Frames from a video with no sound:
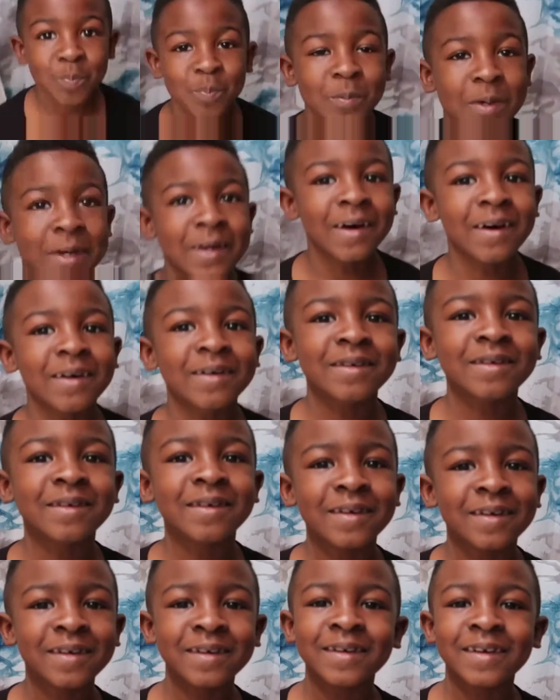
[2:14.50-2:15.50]
Because
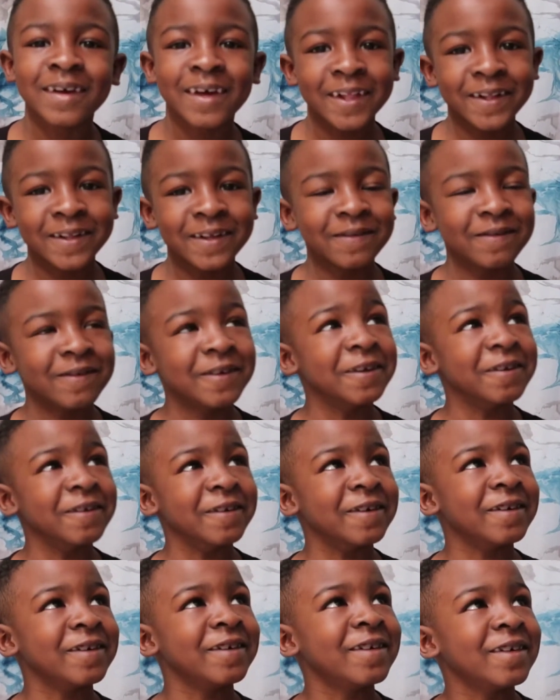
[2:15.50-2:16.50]
I love
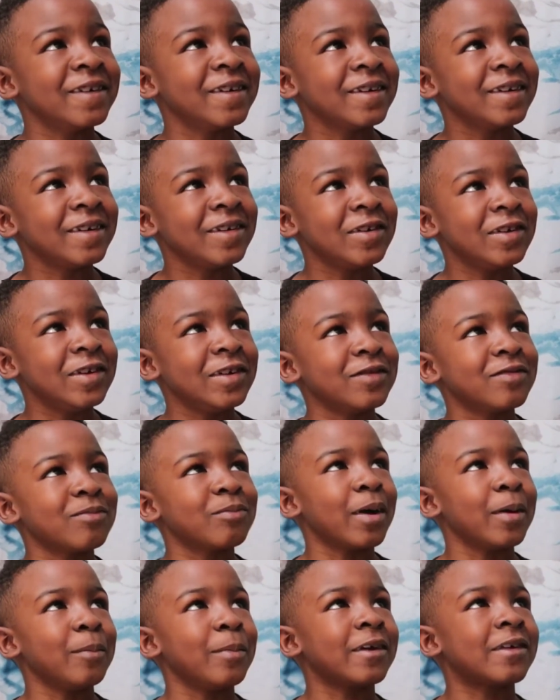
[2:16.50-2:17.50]
Sheera. She's
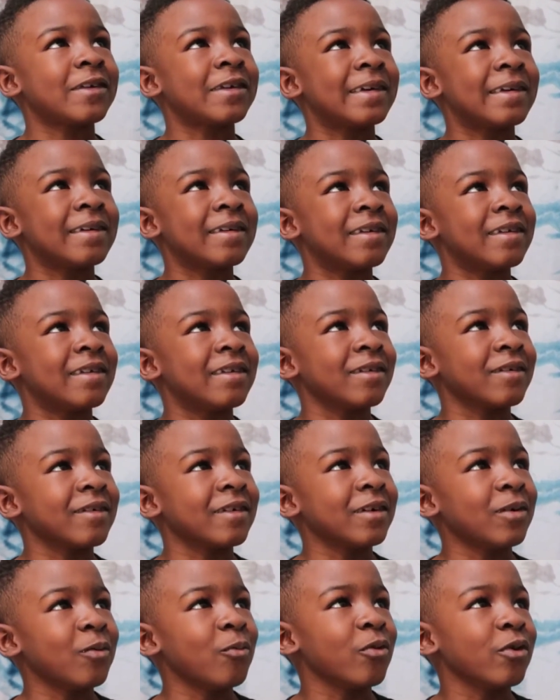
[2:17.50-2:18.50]
my best sister
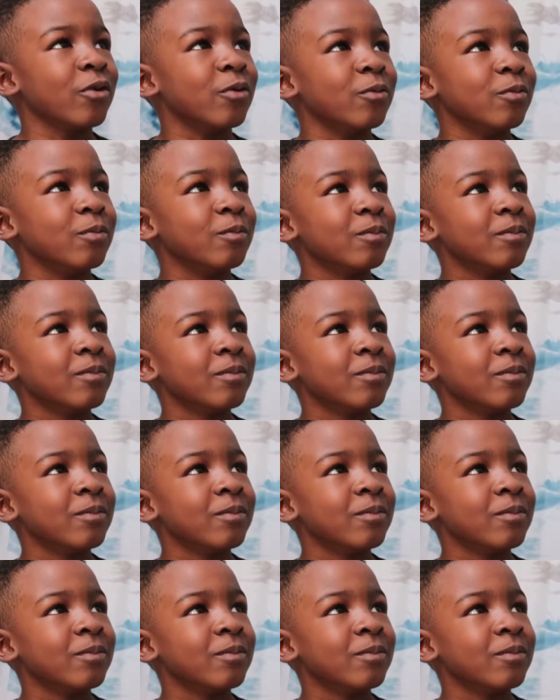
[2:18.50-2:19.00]
in the world.